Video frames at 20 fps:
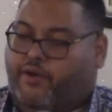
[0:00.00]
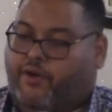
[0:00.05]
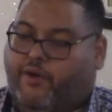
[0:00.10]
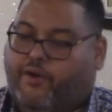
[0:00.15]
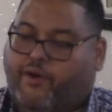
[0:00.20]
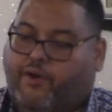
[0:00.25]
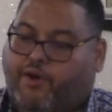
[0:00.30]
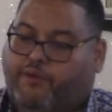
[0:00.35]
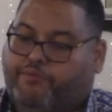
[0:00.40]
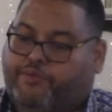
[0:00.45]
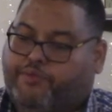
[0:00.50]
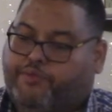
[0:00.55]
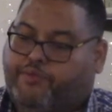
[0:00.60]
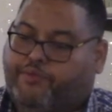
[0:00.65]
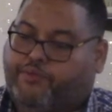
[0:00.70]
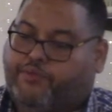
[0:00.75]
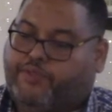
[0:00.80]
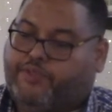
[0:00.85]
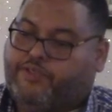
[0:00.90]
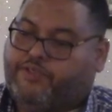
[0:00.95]
All
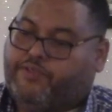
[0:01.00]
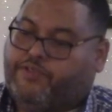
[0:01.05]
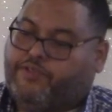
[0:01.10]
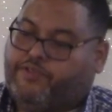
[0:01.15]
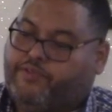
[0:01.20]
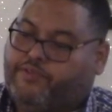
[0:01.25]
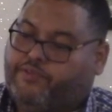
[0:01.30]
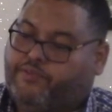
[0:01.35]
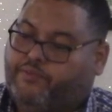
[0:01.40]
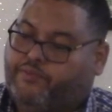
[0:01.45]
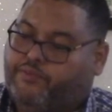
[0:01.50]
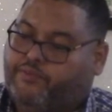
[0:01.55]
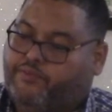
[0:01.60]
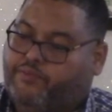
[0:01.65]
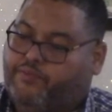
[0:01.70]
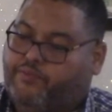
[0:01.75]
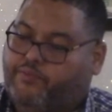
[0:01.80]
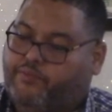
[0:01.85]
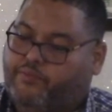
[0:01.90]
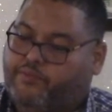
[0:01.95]
people wanted to do
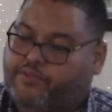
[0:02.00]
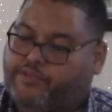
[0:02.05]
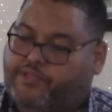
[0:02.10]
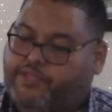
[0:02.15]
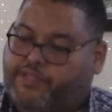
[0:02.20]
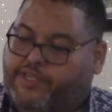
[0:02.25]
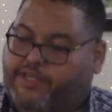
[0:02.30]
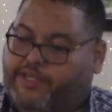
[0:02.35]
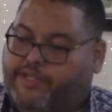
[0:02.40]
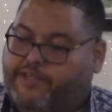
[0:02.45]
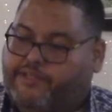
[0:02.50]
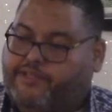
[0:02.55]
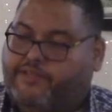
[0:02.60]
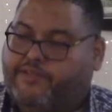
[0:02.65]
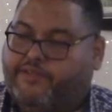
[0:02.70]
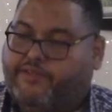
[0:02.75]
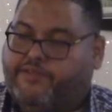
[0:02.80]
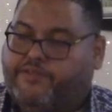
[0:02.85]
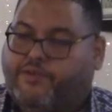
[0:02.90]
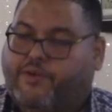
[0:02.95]
was to get into
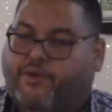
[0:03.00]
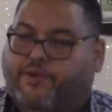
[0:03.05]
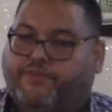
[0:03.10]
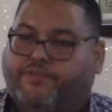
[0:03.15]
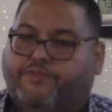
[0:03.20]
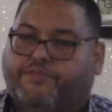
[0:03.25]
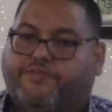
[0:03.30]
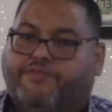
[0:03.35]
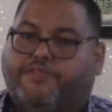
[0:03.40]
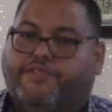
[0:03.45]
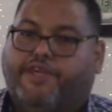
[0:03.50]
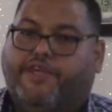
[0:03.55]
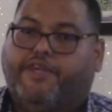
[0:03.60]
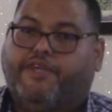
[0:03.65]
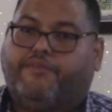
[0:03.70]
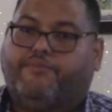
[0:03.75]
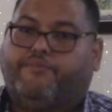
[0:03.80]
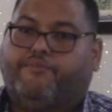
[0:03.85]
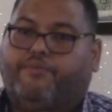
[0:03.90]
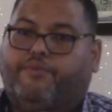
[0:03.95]
this altered
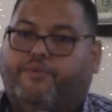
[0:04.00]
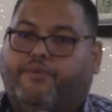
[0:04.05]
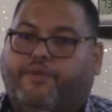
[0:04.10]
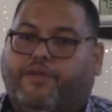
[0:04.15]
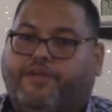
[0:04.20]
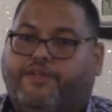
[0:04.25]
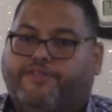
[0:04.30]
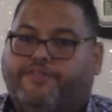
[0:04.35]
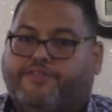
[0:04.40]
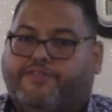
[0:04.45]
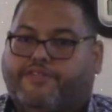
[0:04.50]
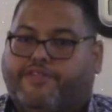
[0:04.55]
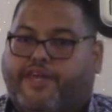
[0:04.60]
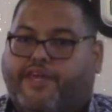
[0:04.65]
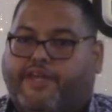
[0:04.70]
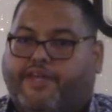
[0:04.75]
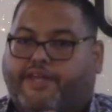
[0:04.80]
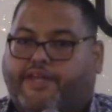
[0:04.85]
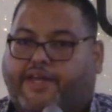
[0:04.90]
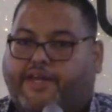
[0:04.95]
state and
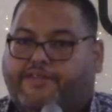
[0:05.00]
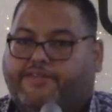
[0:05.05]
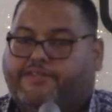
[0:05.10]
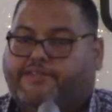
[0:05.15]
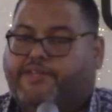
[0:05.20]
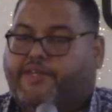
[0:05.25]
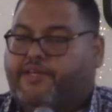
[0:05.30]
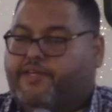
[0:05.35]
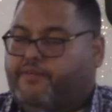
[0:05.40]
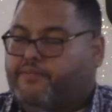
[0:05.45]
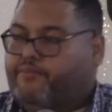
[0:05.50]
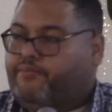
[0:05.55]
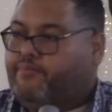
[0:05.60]
stay in that state.